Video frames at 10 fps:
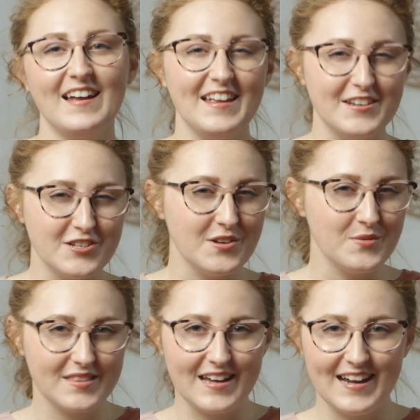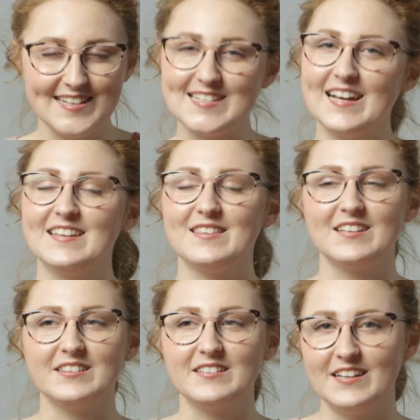issue with that is that
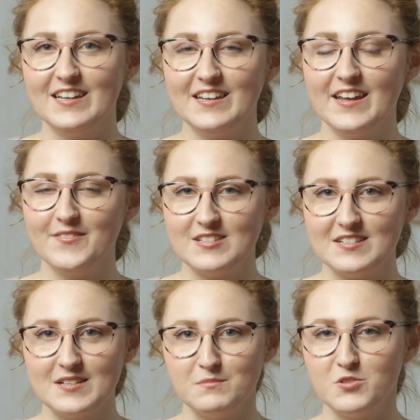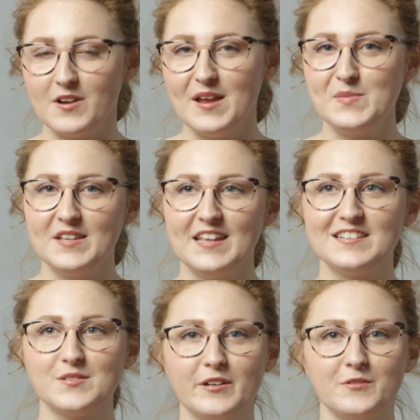the linen gives it some drape, and
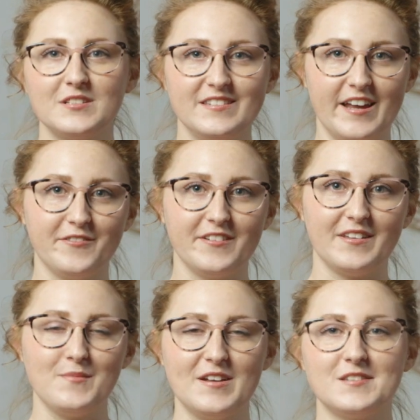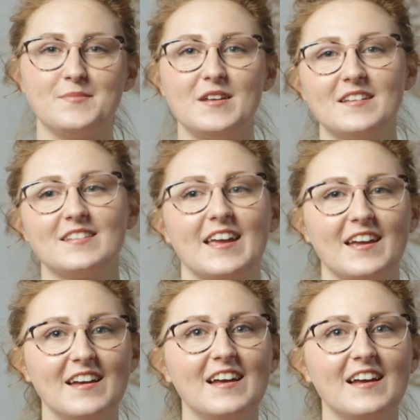that sweater was definitely meant to be like